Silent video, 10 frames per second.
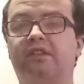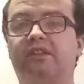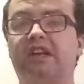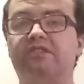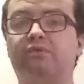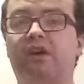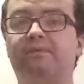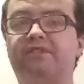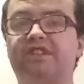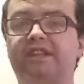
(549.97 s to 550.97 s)
That's what
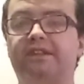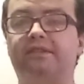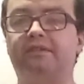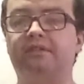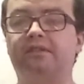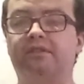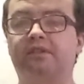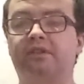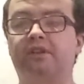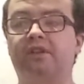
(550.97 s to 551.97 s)
I'm saying.
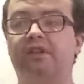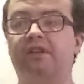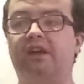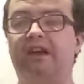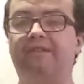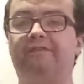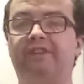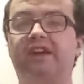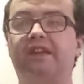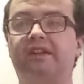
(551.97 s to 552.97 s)
I'm
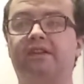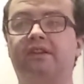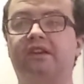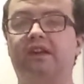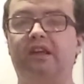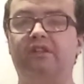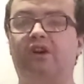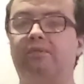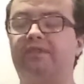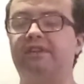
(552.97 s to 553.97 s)
30, and
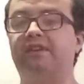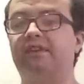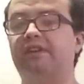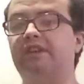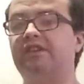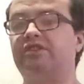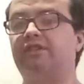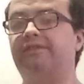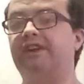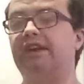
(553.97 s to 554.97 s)
up to age of
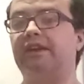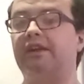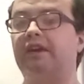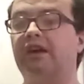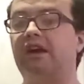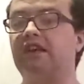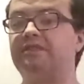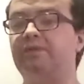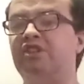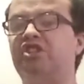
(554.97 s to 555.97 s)
30 has
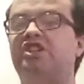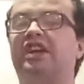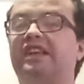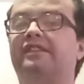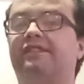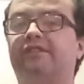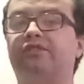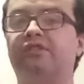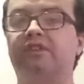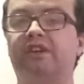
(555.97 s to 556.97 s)
been shite.
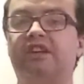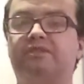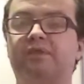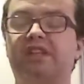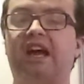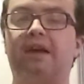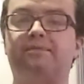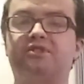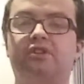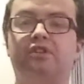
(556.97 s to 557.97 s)
It's been
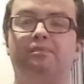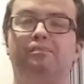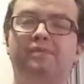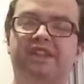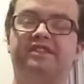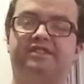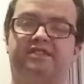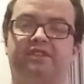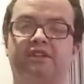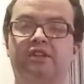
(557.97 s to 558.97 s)
absolute
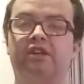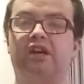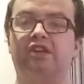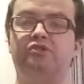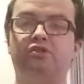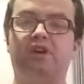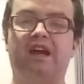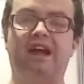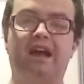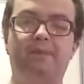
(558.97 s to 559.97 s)
mince. And you're
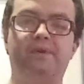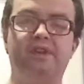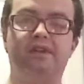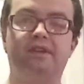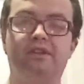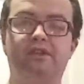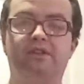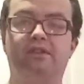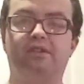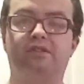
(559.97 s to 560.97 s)
happy
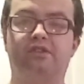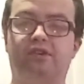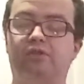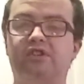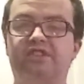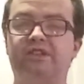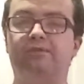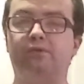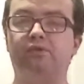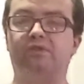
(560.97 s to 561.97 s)
to call yourself
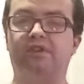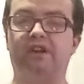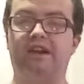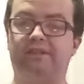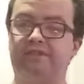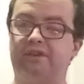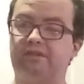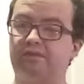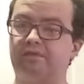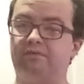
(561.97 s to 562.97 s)
woke after
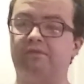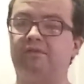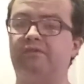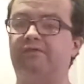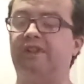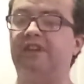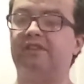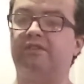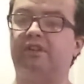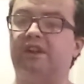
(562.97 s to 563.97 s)

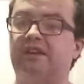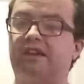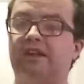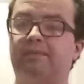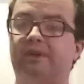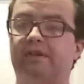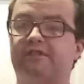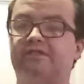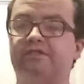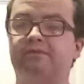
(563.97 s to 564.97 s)
flinging all that crap at us?